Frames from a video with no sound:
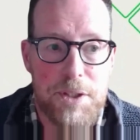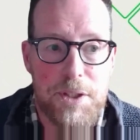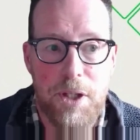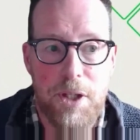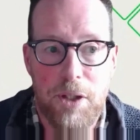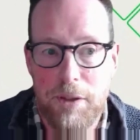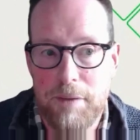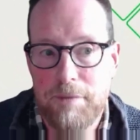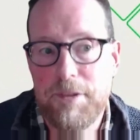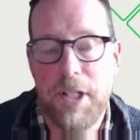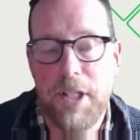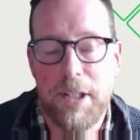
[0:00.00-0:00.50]
this
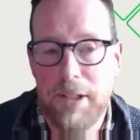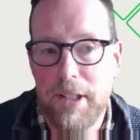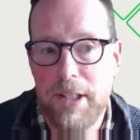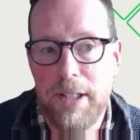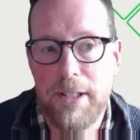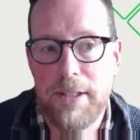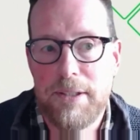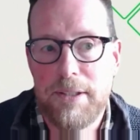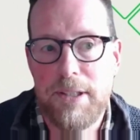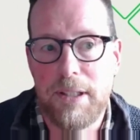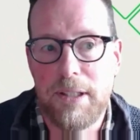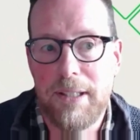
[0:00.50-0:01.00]
kind of
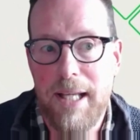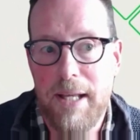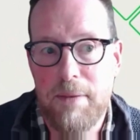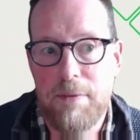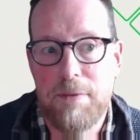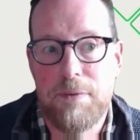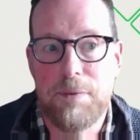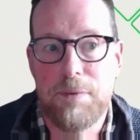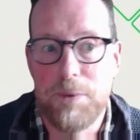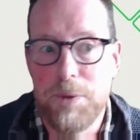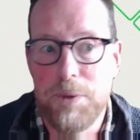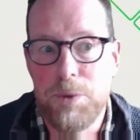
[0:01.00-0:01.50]
technique to
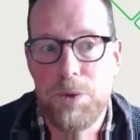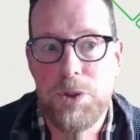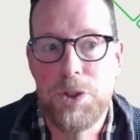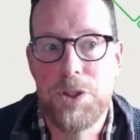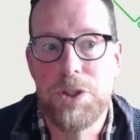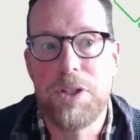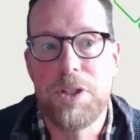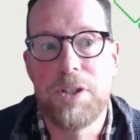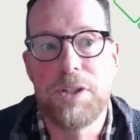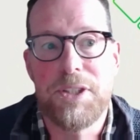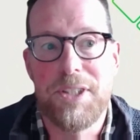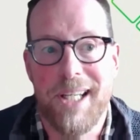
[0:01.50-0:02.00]
let through
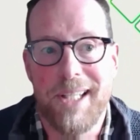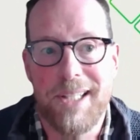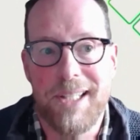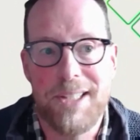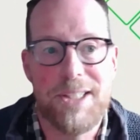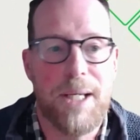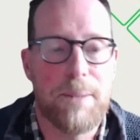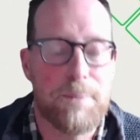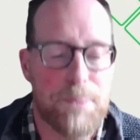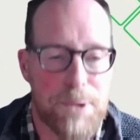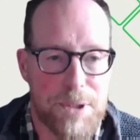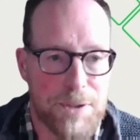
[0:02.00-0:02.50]
certain
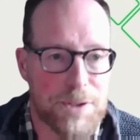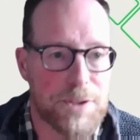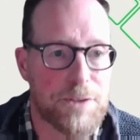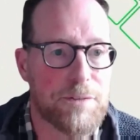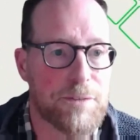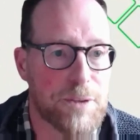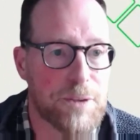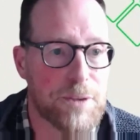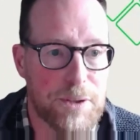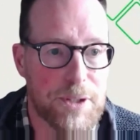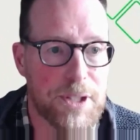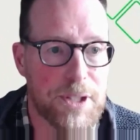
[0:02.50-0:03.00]
exceptions
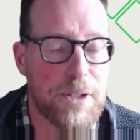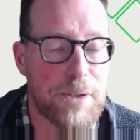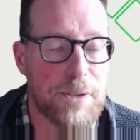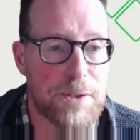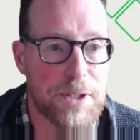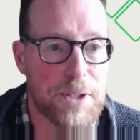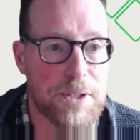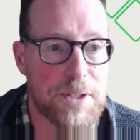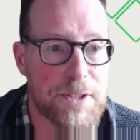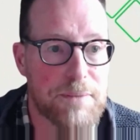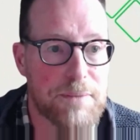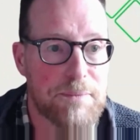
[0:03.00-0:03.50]
for your
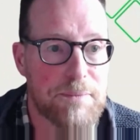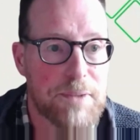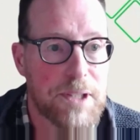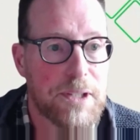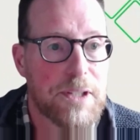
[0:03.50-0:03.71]
users.